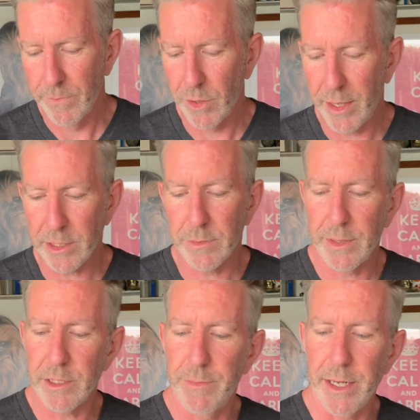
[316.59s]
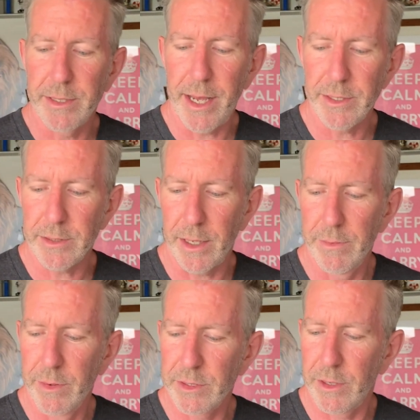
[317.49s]
So that's my test.
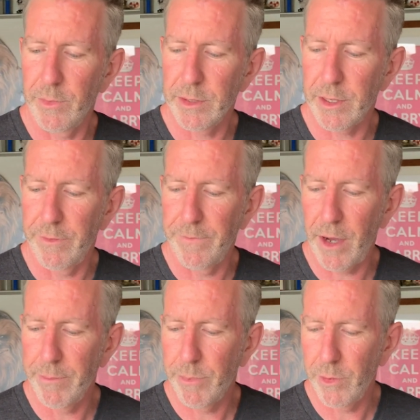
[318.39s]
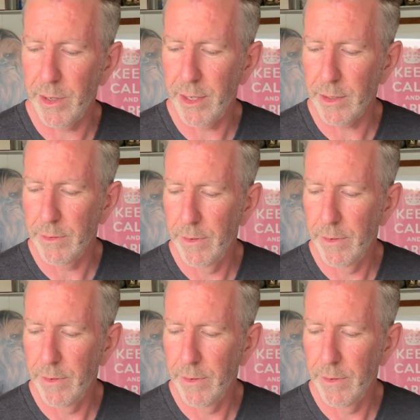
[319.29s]
It's a, what is it, a 5.8.